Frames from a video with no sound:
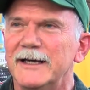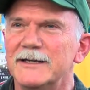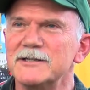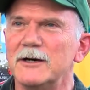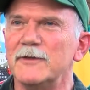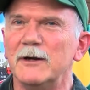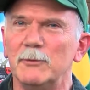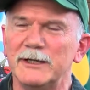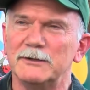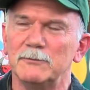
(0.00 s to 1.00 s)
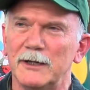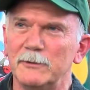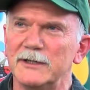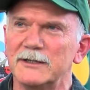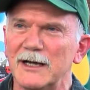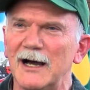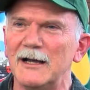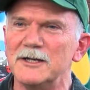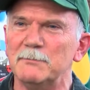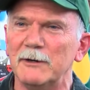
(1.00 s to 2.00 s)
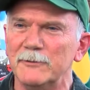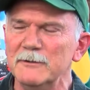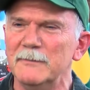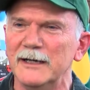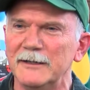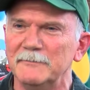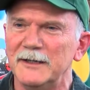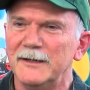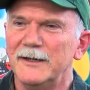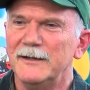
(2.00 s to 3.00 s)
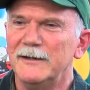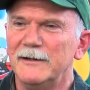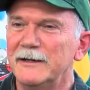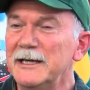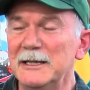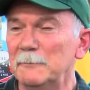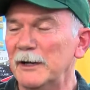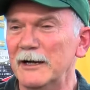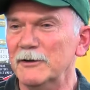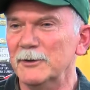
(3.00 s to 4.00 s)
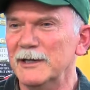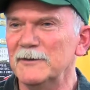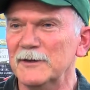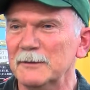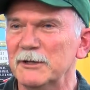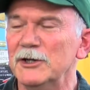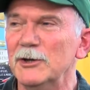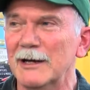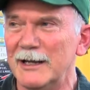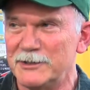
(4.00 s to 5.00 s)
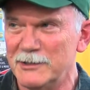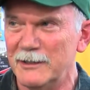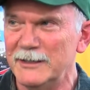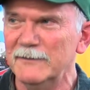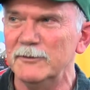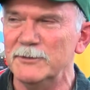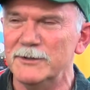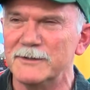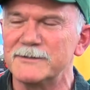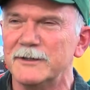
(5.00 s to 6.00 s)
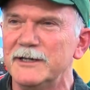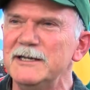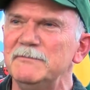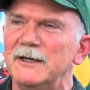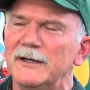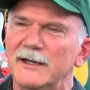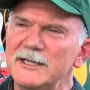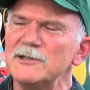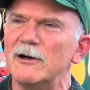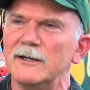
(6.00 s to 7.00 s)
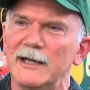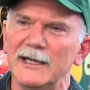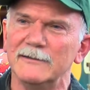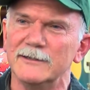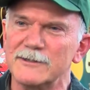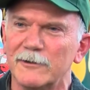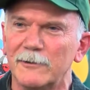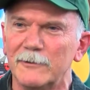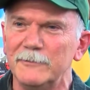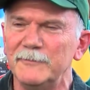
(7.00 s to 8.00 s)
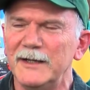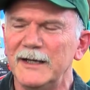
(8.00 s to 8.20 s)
And so then when I went to college, my roommate, he didn't play or do anything, but he knew I liked John Denver music, so he started dating this girl,